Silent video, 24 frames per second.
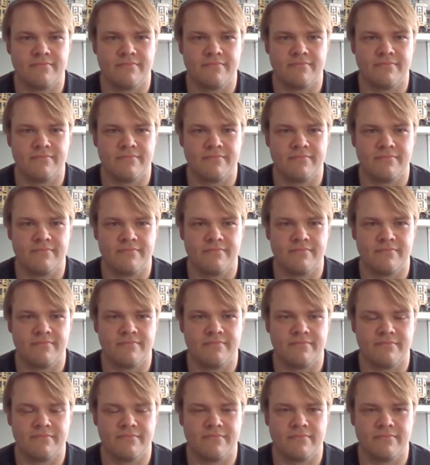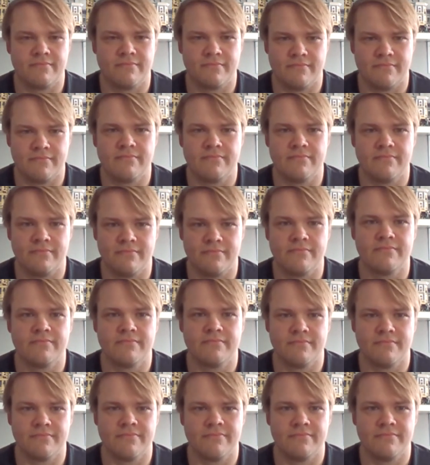
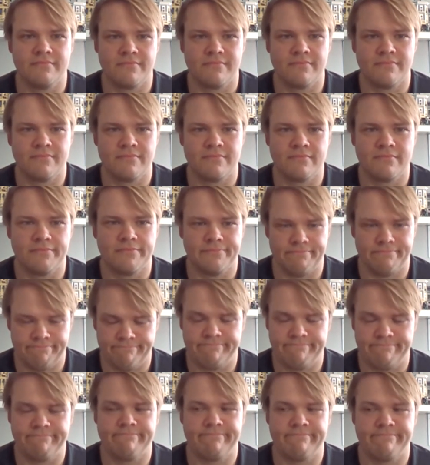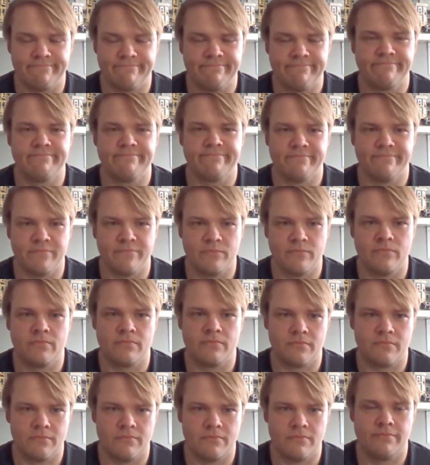
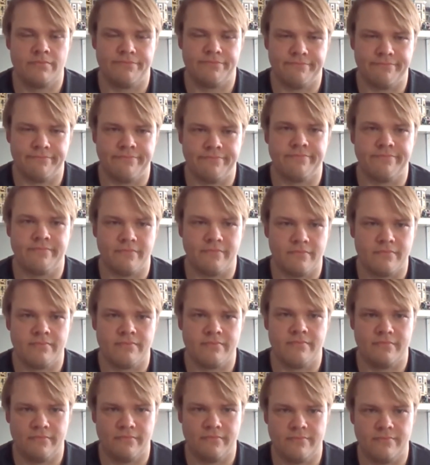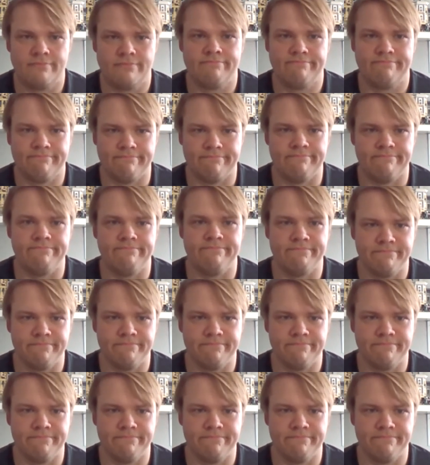(not speaking)